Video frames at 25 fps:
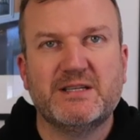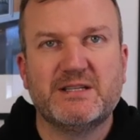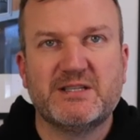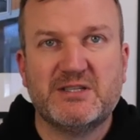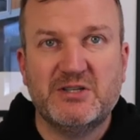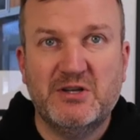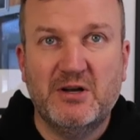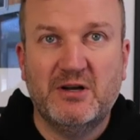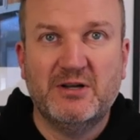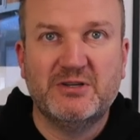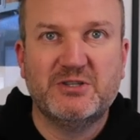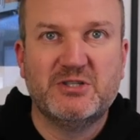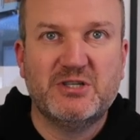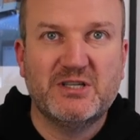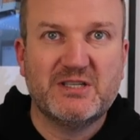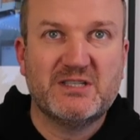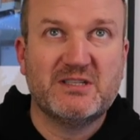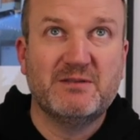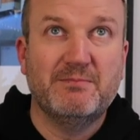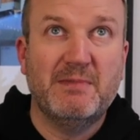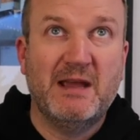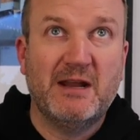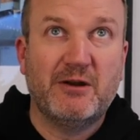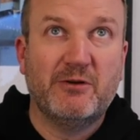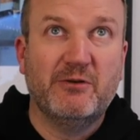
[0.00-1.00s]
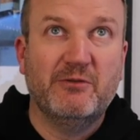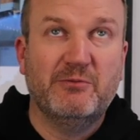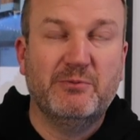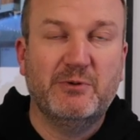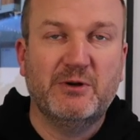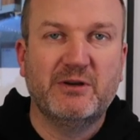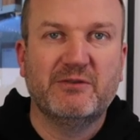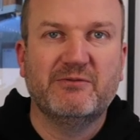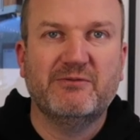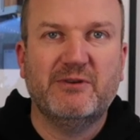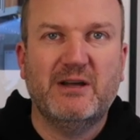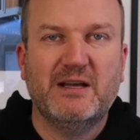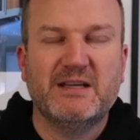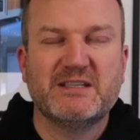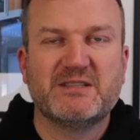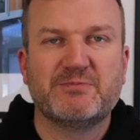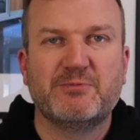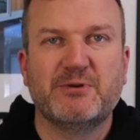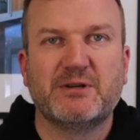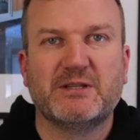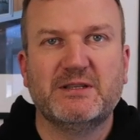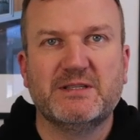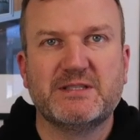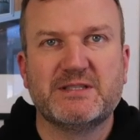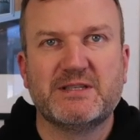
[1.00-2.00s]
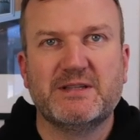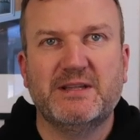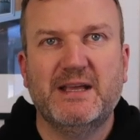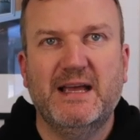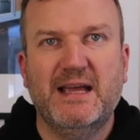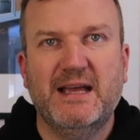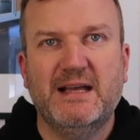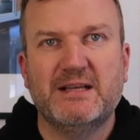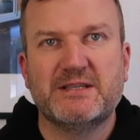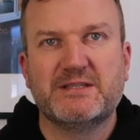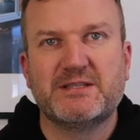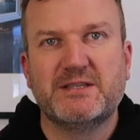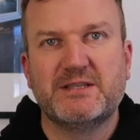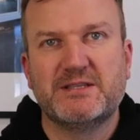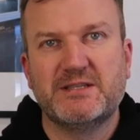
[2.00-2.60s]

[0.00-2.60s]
it's not just a matter of putting fire sprinklers in the house.